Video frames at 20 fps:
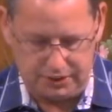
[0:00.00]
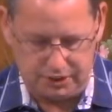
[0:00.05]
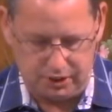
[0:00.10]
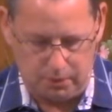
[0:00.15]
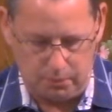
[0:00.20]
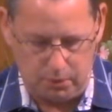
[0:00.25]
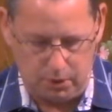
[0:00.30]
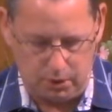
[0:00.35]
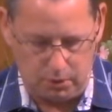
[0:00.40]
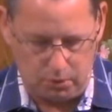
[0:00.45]

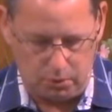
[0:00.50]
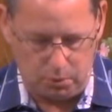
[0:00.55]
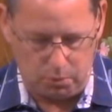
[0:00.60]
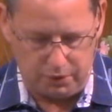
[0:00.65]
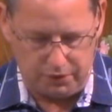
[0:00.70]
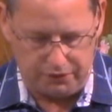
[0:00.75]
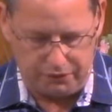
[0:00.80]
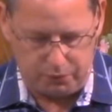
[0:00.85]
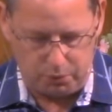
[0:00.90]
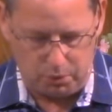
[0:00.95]
somewhat, when
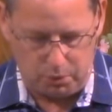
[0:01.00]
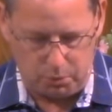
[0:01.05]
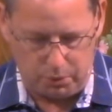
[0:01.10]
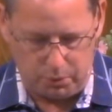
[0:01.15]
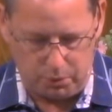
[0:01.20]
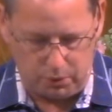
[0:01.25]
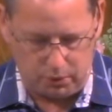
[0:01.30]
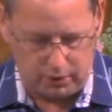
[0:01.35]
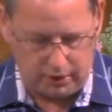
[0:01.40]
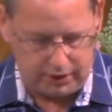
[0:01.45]
we, when we
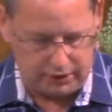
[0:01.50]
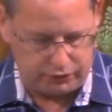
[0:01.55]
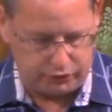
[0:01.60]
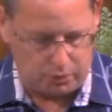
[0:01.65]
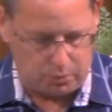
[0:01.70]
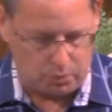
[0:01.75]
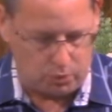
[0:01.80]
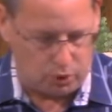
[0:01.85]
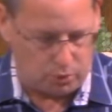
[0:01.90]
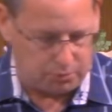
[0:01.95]
realize
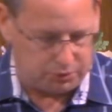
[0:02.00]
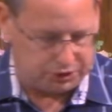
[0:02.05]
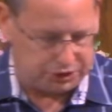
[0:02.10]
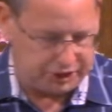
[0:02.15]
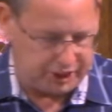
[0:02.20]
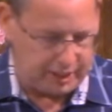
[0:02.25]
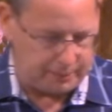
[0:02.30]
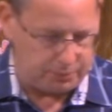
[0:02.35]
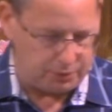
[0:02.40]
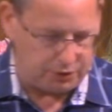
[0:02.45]
from Romans
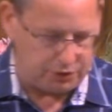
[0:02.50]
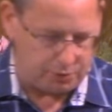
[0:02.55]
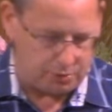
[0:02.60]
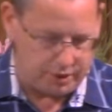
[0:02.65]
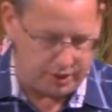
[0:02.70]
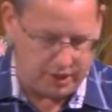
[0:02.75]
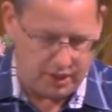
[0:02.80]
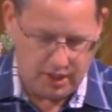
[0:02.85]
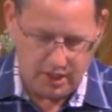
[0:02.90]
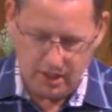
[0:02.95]
chapter
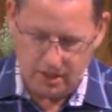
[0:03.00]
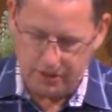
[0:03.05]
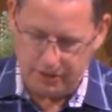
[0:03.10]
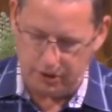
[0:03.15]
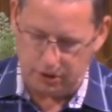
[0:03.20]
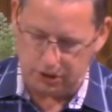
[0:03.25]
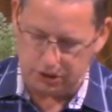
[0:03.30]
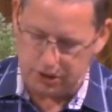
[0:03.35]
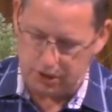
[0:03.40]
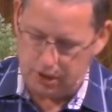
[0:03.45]
3,
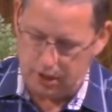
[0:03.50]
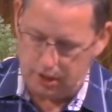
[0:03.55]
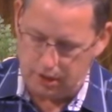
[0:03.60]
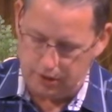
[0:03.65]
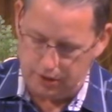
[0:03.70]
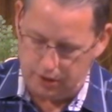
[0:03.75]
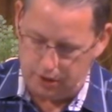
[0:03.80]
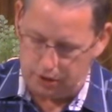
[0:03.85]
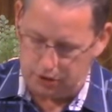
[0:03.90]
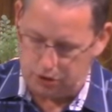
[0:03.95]
there is, no,
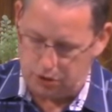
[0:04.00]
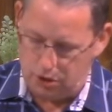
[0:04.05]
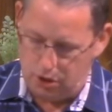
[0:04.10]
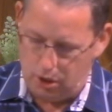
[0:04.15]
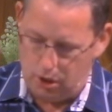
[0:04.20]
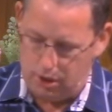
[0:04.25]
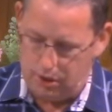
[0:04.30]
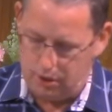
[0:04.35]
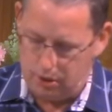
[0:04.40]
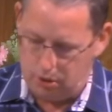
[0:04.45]
there is
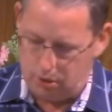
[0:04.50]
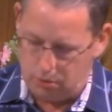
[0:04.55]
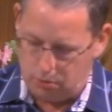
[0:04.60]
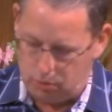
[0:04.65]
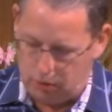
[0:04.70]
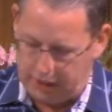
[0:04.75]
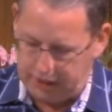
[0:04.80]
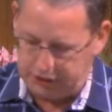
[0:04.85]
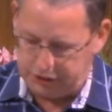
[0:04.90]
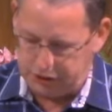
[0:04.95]
none
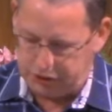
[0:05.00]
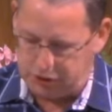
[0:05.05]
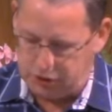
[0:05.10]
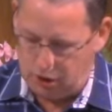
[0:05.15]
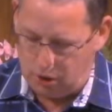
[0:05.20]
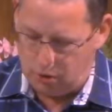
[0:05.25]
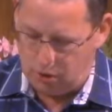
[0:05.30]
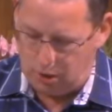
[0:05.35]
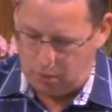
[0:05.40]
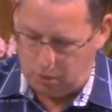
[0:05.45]
righteous,
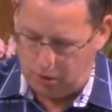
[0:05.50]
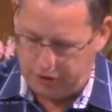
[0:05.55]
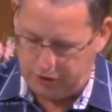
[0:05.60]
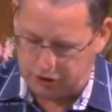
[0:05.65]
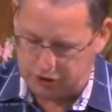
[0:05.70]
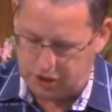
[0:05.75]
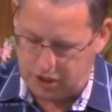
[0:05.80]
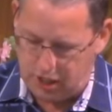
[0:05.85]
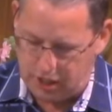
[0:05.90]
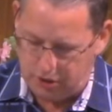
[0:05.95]
no, not one.
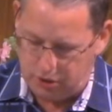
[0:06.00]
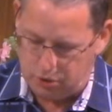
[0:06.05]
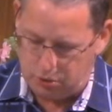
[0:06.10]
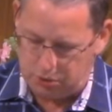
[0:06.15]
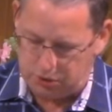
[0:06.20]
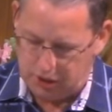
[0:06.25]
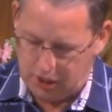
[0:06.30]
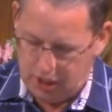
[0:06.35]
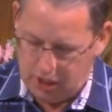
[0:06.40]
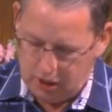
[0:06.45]
There's none who
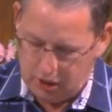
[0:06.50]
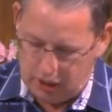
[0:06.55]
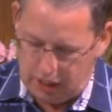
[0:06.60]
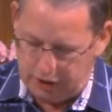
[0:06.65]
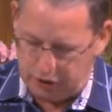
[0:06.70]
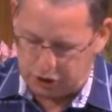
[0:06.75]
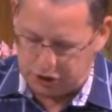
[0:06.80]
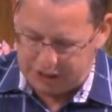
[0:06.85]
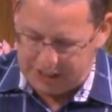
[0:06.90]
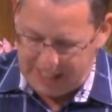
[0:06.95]

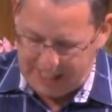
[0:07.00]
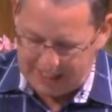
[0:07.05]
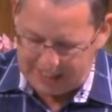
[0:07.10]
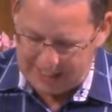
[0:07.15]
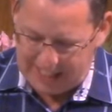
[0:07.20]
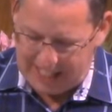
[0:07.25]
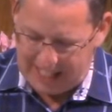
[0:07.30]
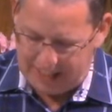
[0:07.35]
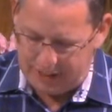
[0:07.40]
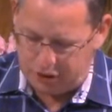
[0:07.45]
understand
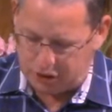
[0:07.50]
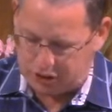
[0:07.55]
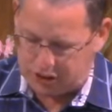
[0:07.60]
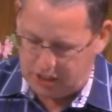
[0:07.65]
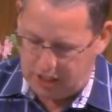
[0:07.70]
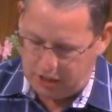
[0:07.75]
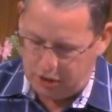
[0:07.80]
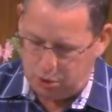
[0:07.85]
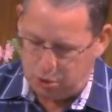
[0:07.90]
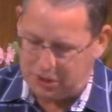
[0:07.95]
God. There's
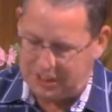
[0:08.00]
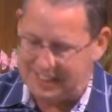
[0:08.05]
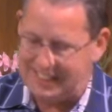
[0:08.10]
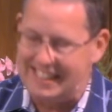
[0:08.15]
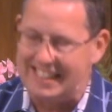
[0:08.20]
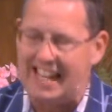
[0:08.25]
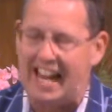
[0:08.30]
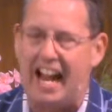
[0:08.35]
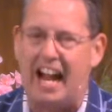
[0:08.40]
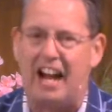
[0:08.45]
none who
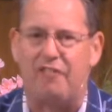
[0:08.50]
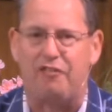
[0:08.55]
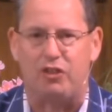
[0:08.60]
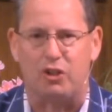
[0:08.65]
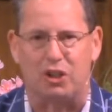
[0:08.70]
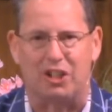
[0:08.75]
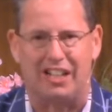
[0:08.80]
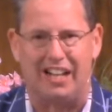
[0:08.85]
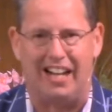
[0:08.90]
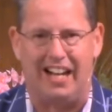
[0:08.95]
seek
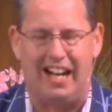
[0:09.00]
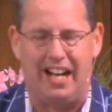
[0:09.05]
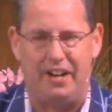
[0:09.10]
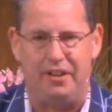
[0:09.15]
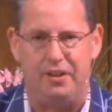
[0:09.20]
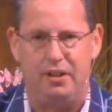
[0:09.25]
after God.